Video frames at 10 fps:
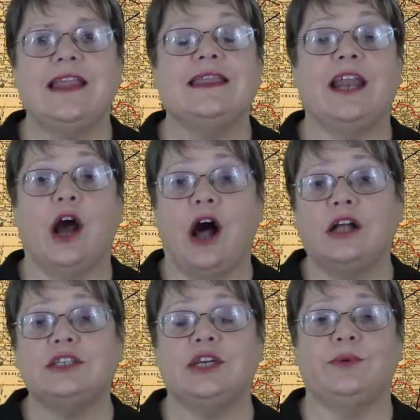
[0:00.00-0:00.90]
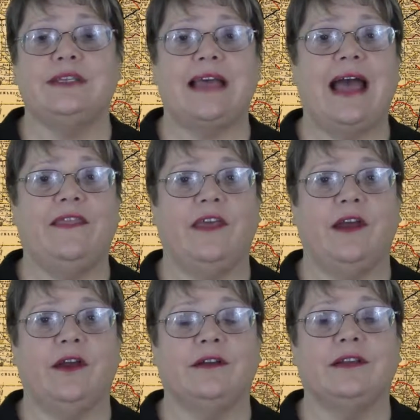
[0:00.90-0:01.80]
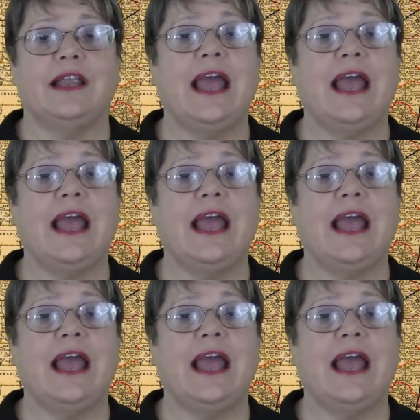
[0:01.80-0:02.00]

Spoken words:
that also reside there